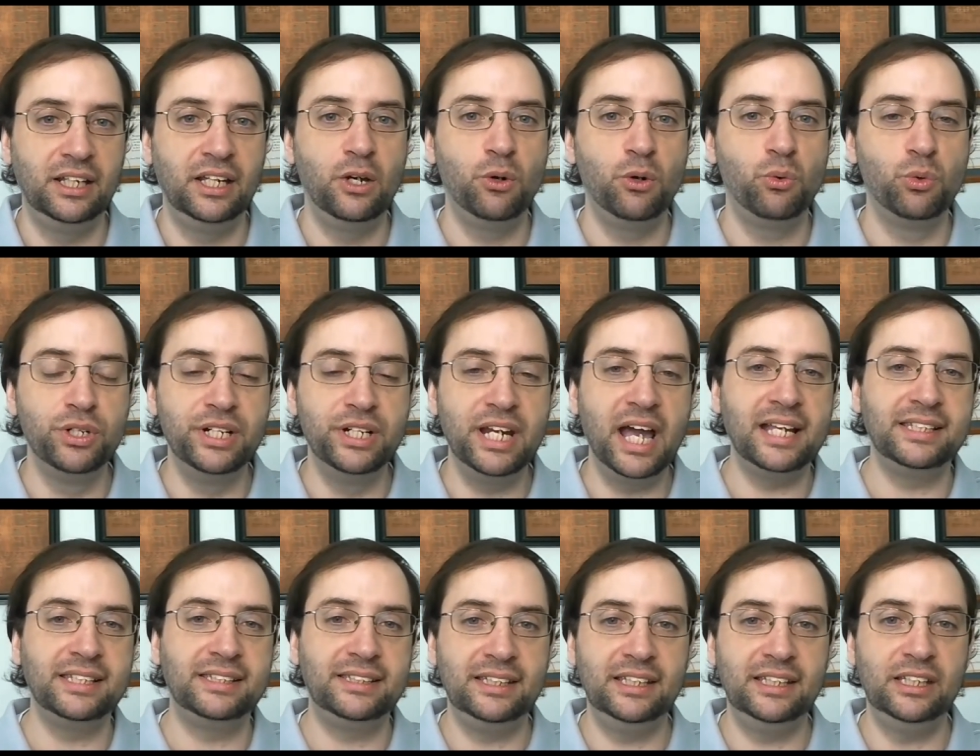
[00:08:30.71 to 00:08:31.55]
we're not
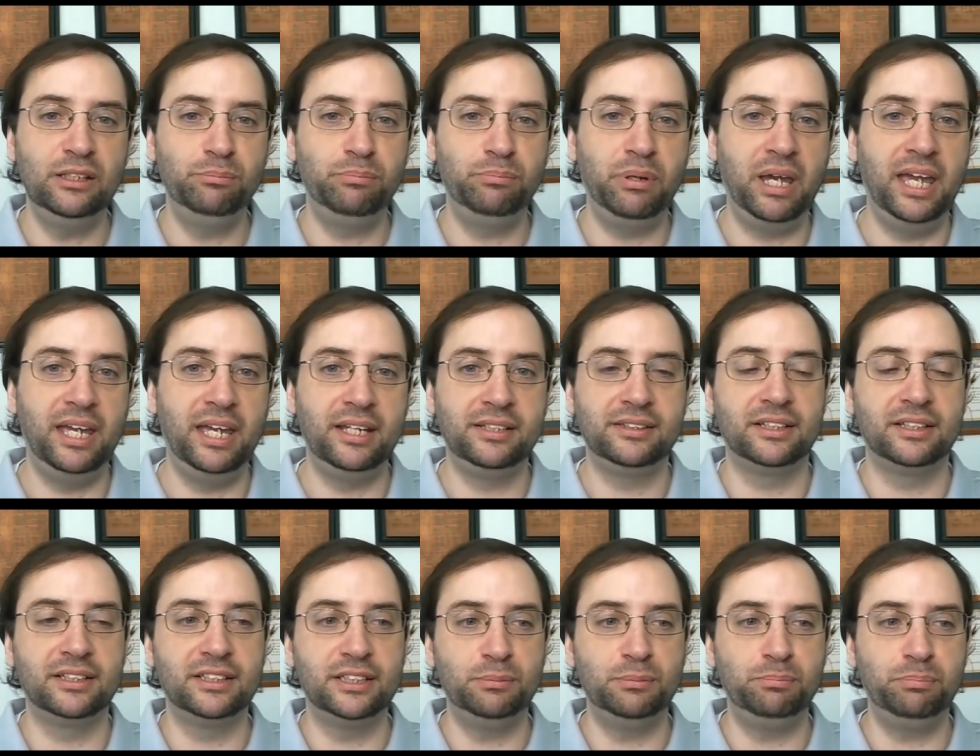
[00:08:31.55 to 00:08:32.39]
seeing banks
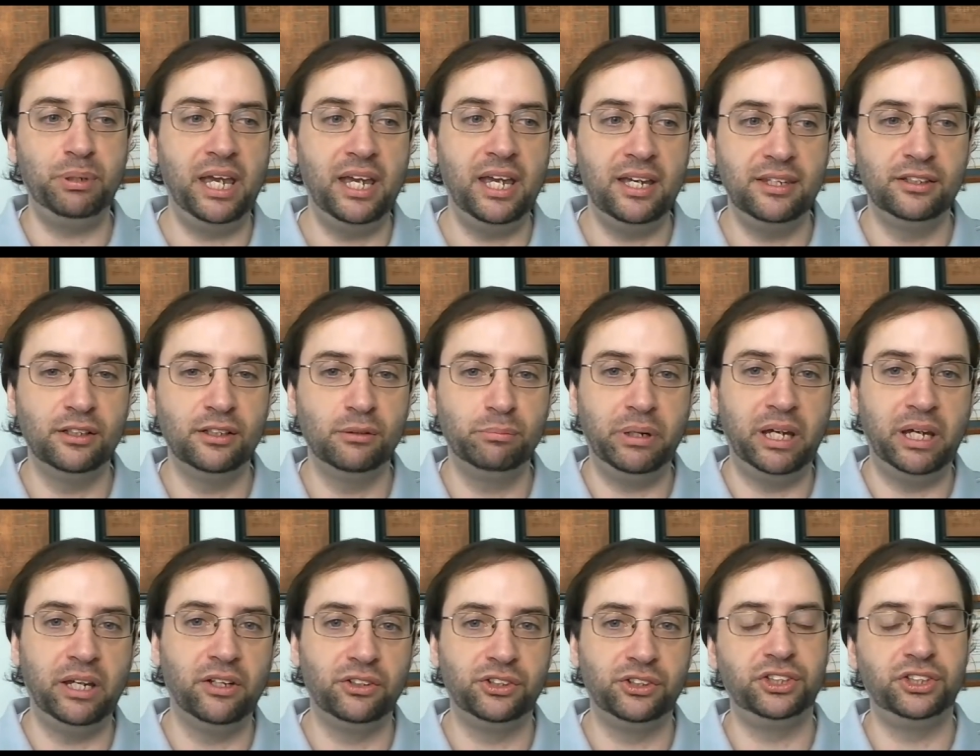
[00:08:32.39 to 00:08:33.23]
expand their
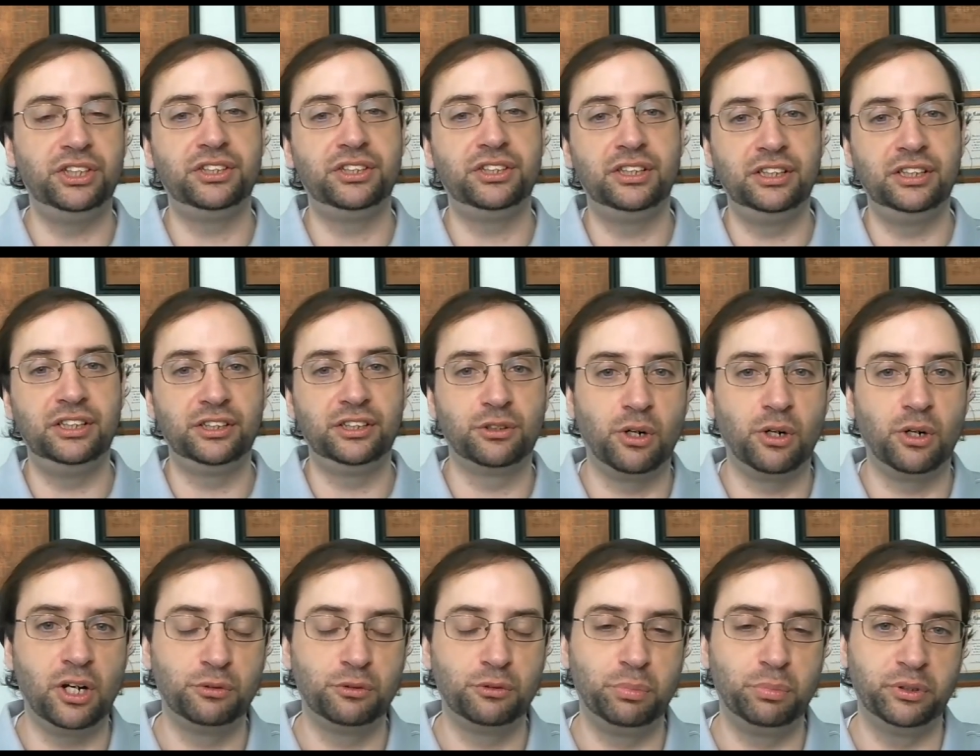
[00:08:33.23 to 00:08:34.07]
balance sheets in these
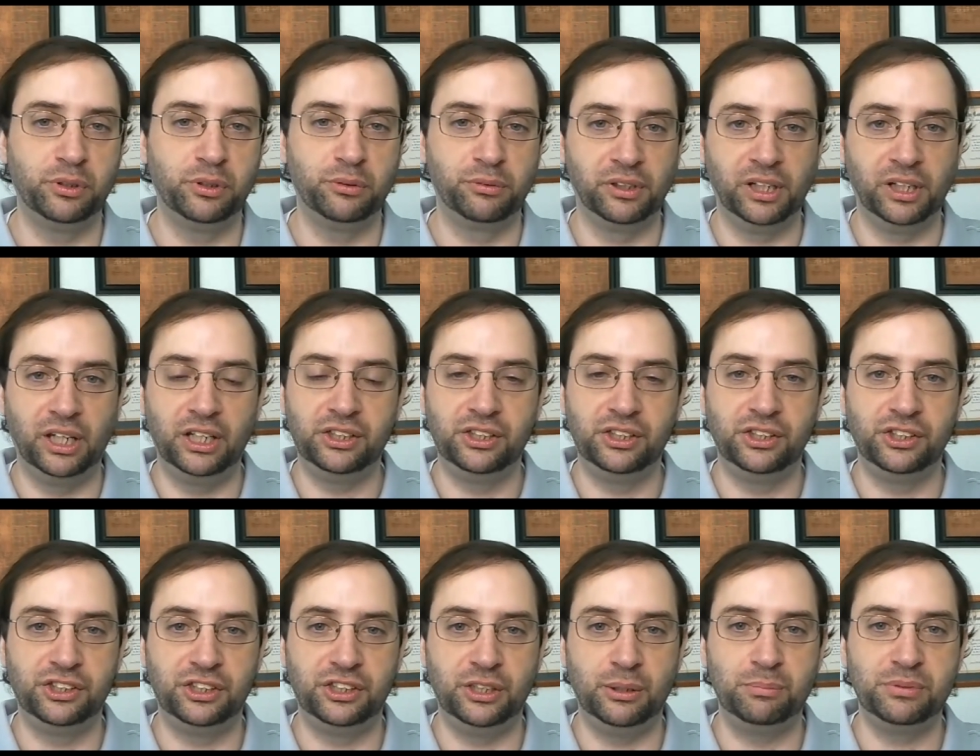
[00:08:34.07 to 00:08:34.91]
cross border
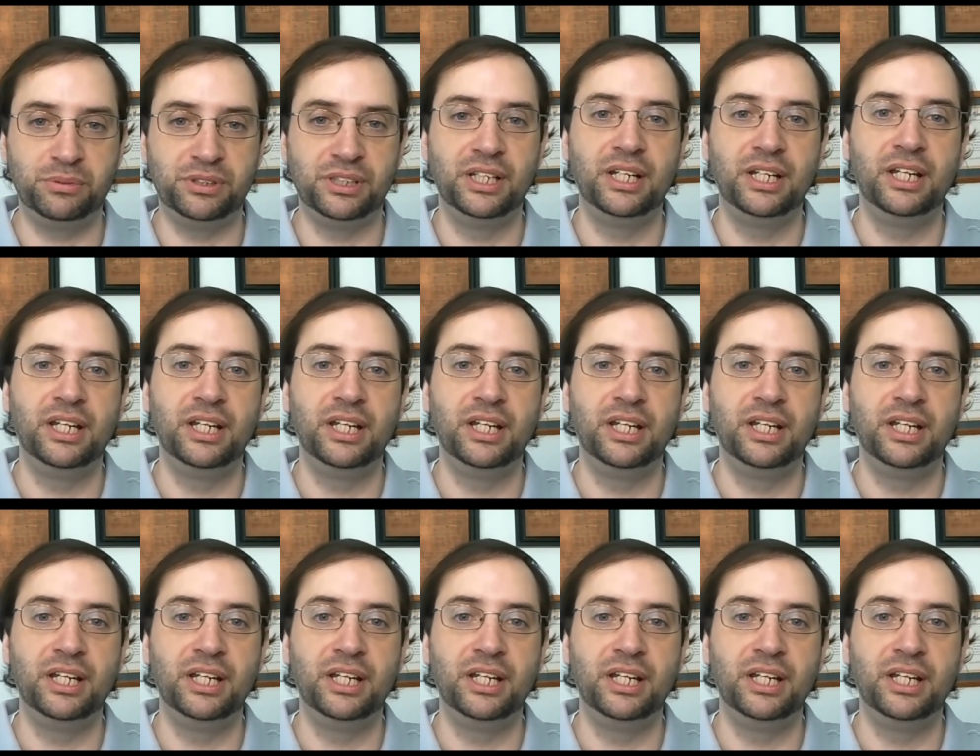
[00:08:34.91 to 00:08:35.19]
relationships